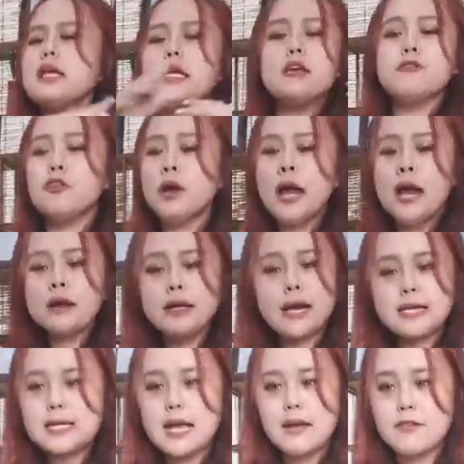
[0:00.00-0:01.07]
if you have
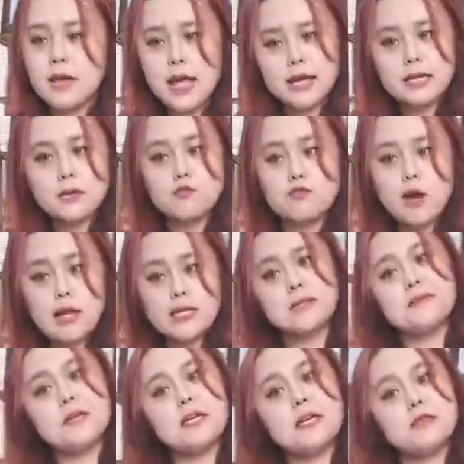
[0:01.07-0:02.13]
guys have any
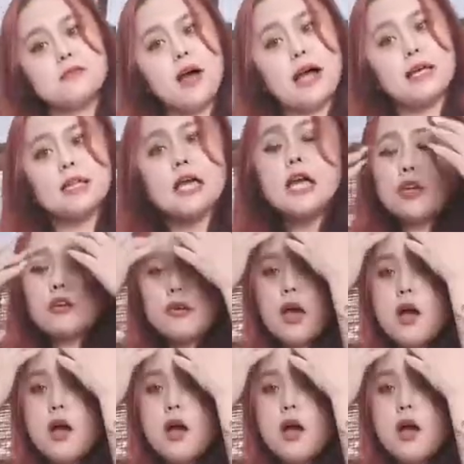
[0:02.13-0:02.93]
recipe advice, you can